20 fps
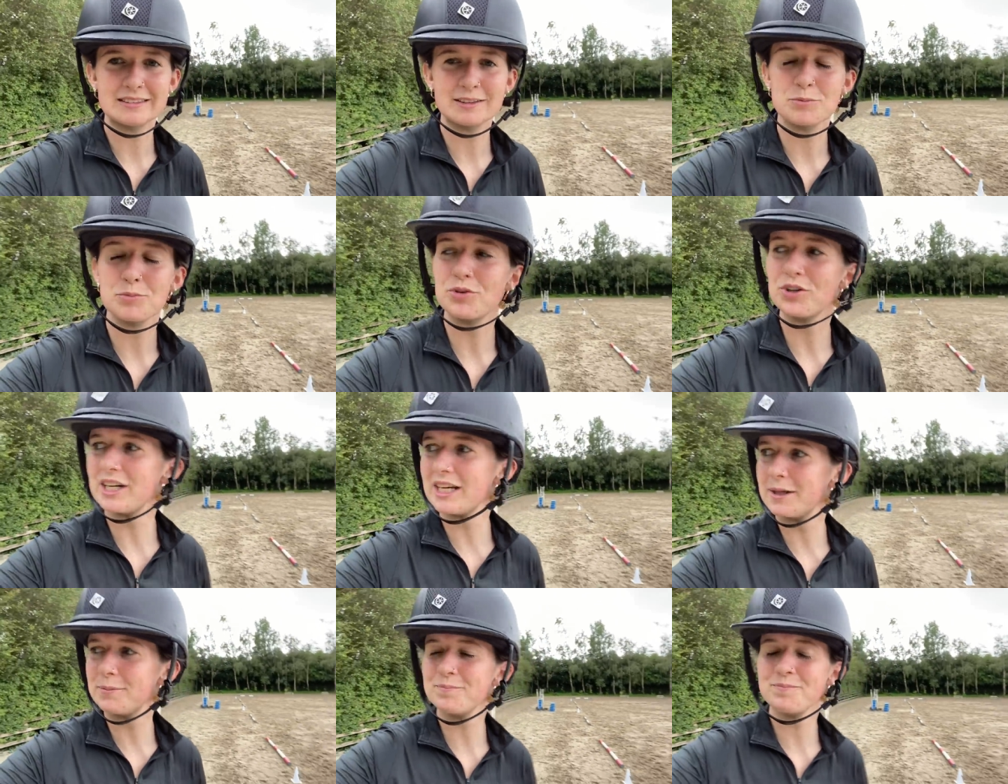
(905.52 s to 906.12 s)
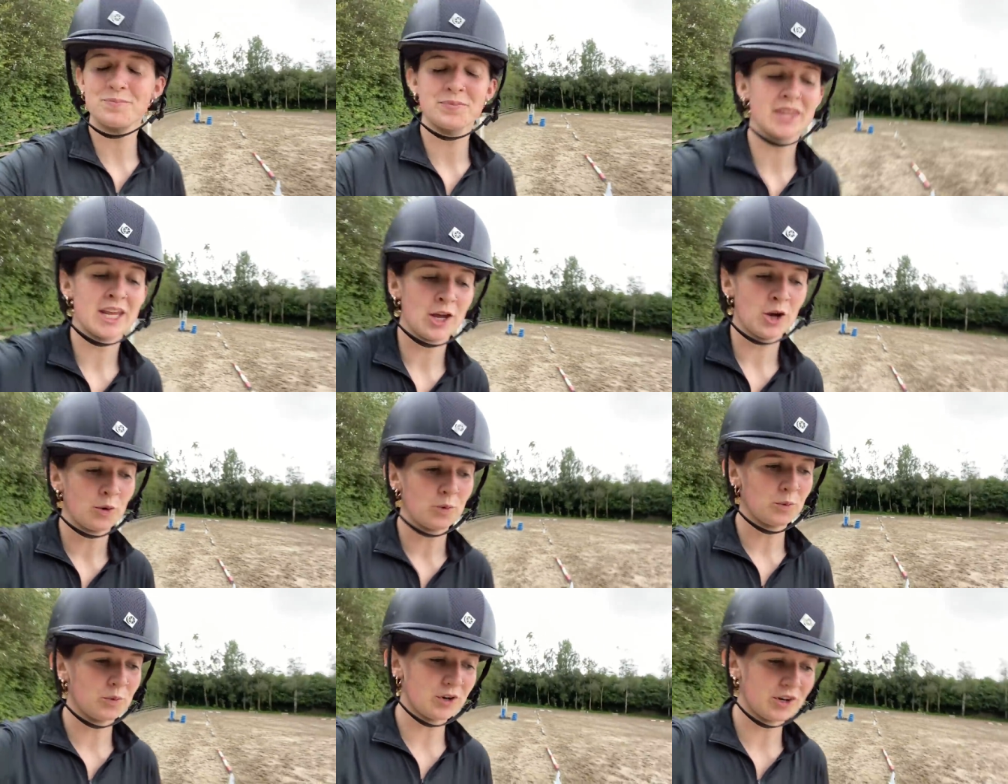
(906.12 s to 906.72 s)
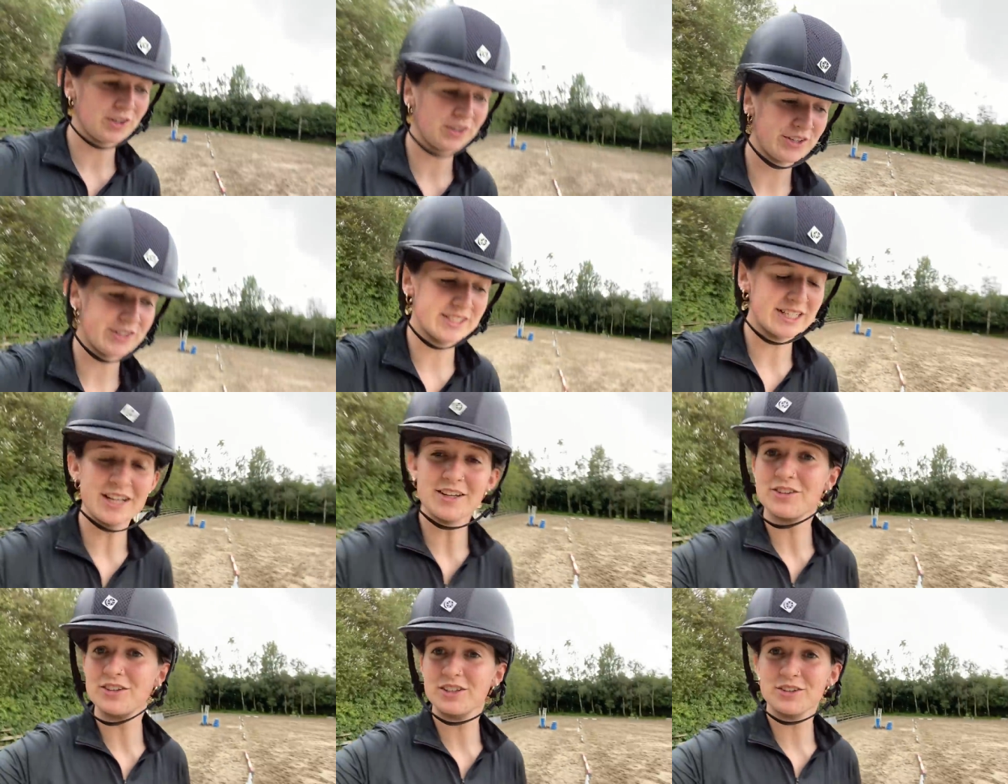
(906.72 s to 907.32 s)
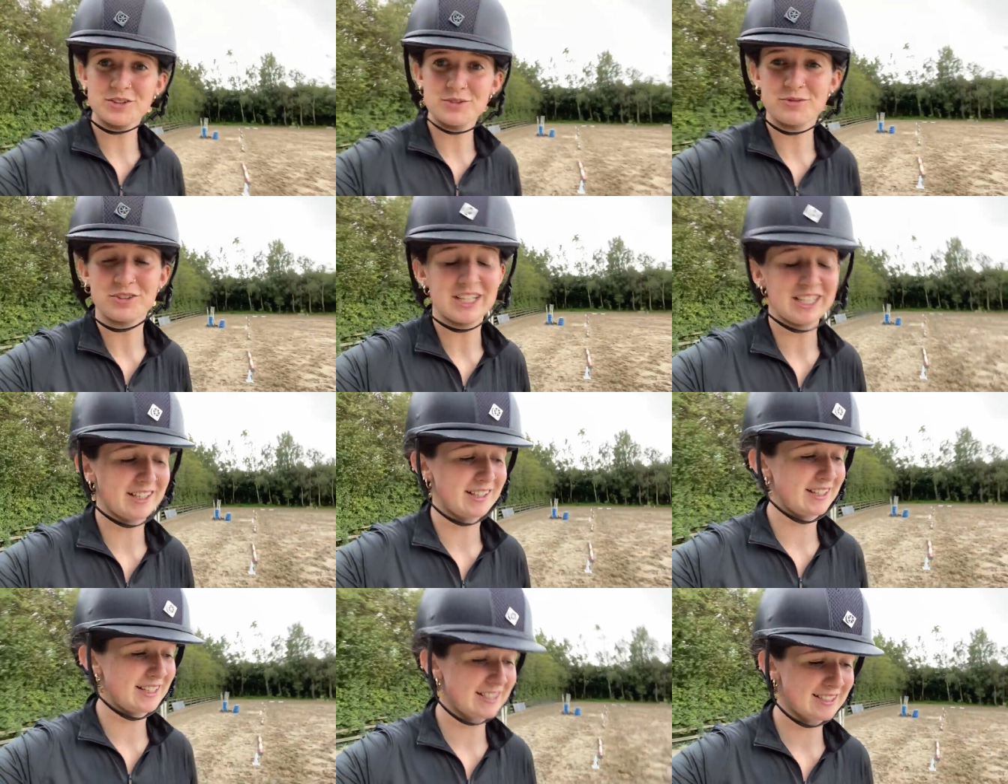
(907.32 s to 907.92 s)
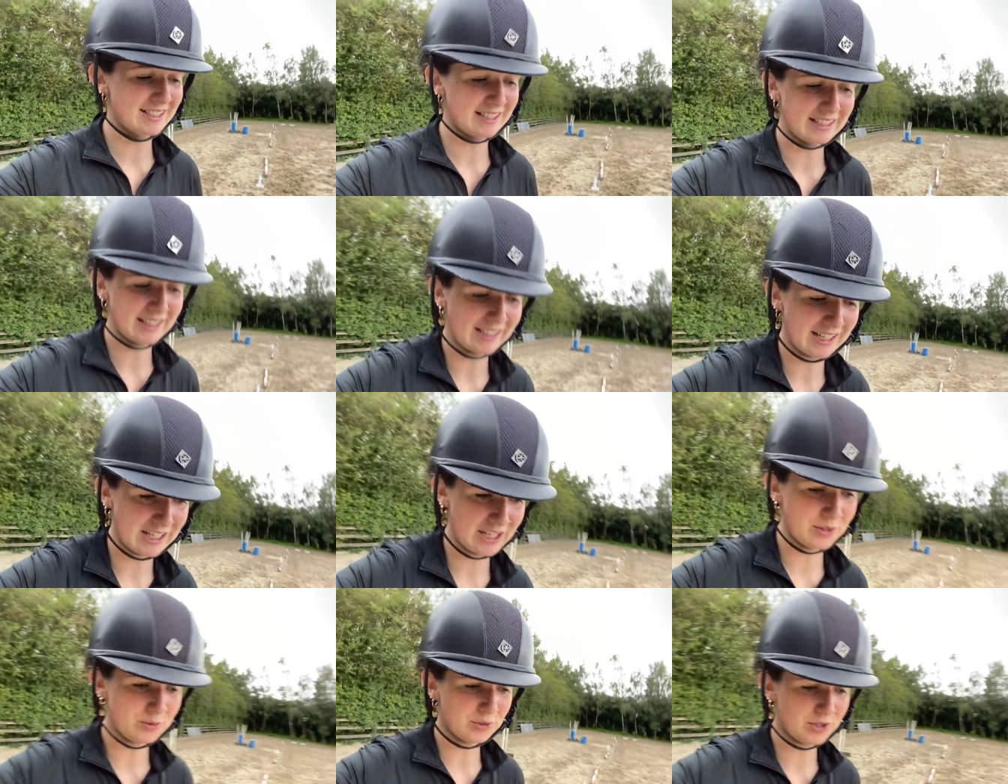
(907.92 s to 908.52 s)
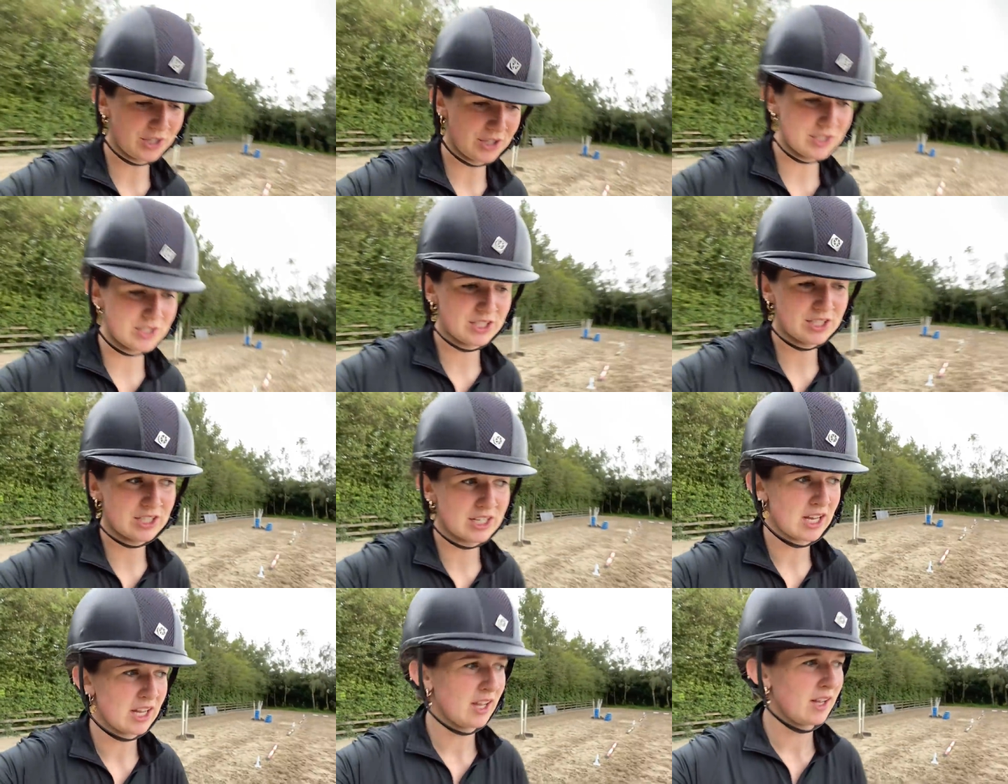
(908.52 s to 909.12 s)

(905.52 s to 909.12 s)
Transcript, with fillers: prelim, was, I thought that was really nice. Like, he was